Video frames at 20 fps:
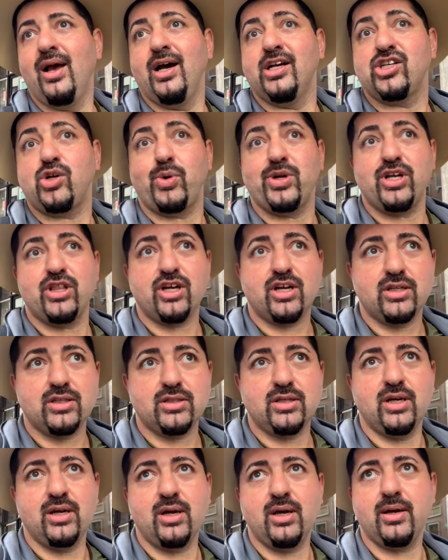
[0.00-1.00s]
So when you look at
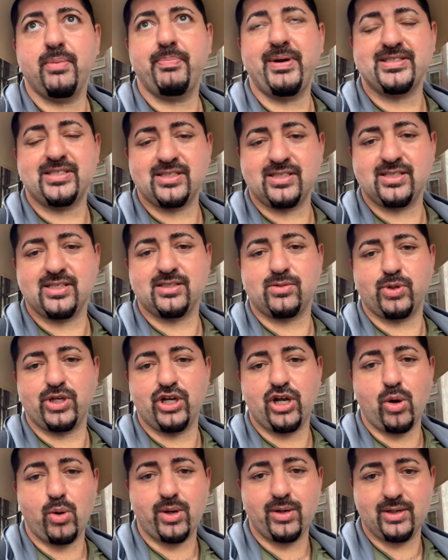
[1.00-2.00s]
businesses, when you
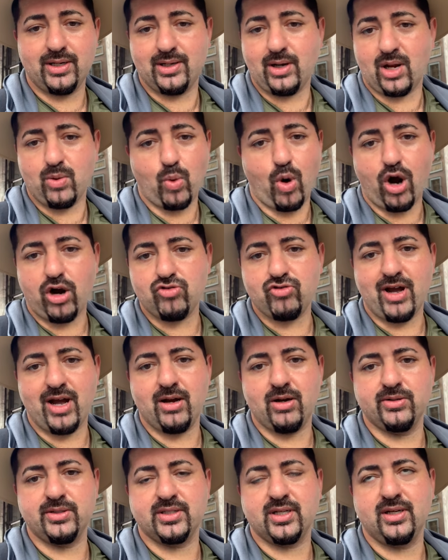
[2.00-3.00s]
go and, and walk
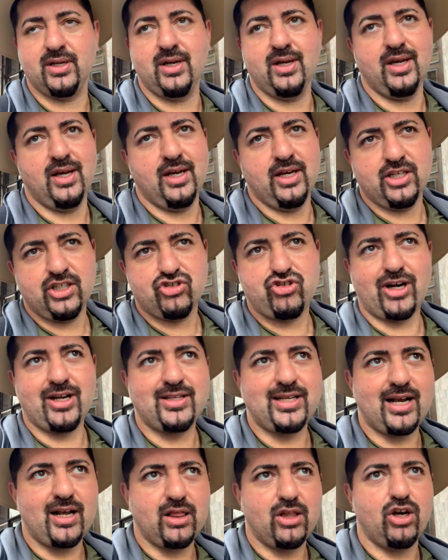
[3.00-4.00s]
around, try to
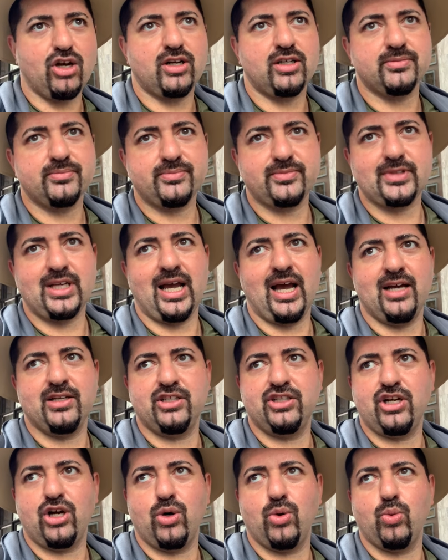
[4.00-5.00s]
take a look at, you
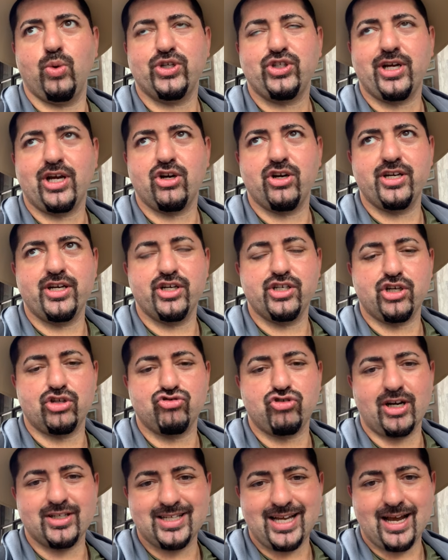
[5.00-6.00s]
know, which areas are
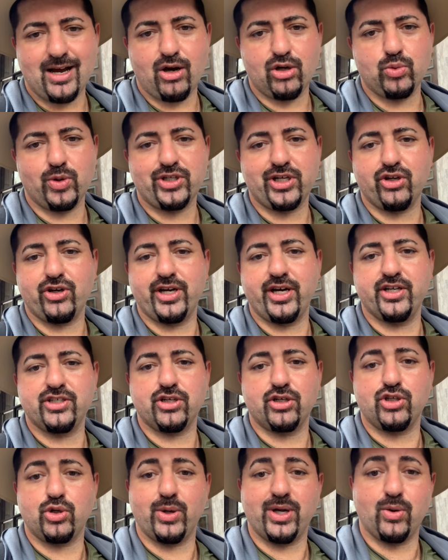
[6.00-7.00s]
run down, which areas
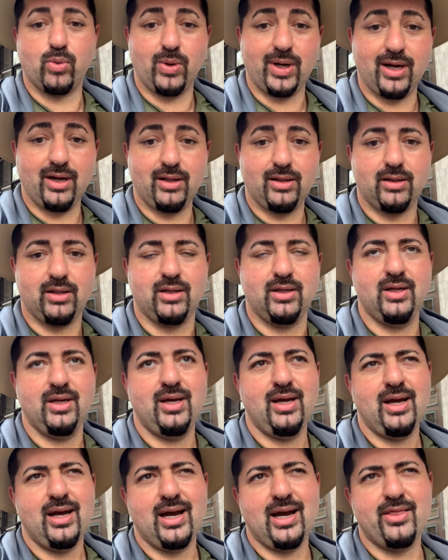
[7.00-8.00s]
are doing well,
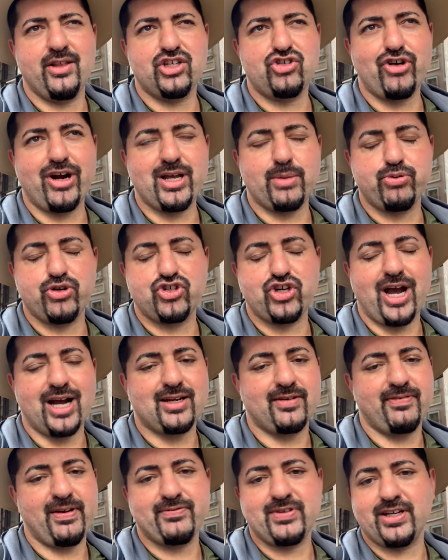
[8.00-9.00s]
and then try to project
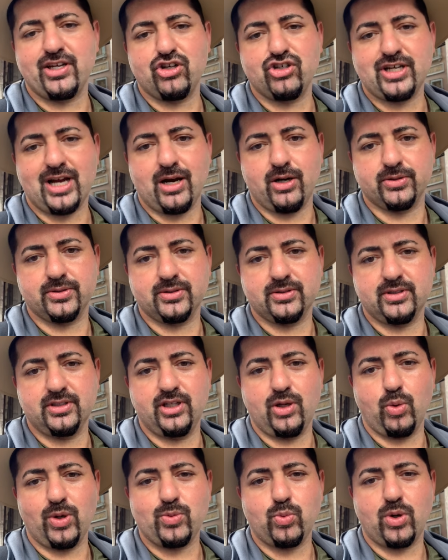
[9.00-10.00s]
50 years out. You
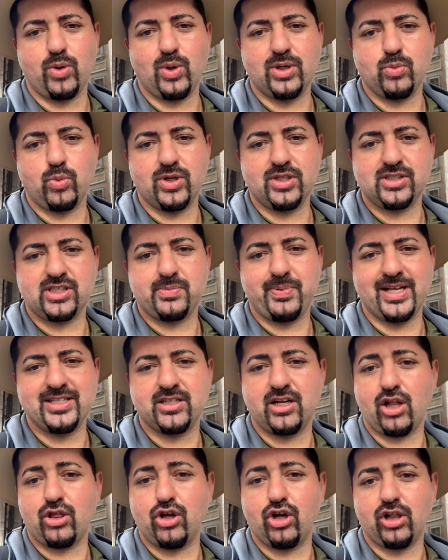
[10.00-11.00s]
know, what, what, what is this place
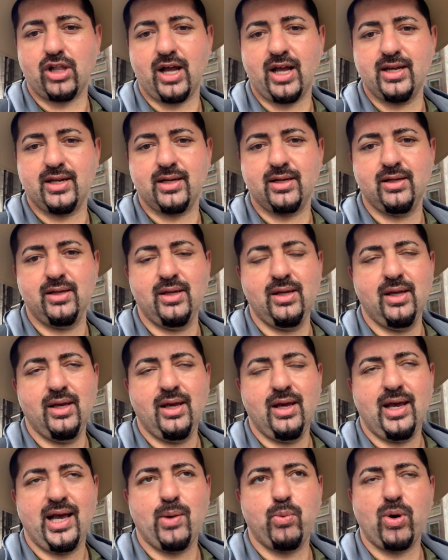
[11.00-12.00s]
going to look like?
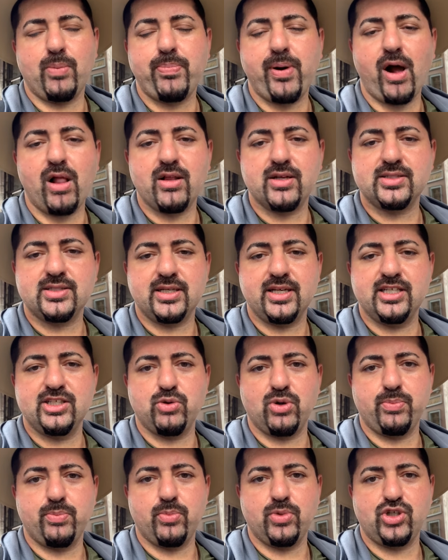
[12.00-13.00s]
And what policies
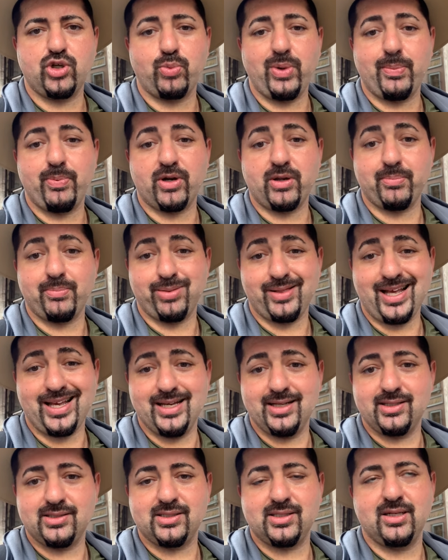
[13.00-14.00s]
would, should be put in
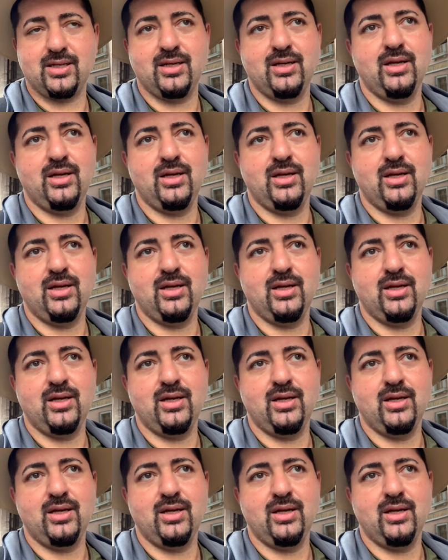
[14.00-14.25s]
place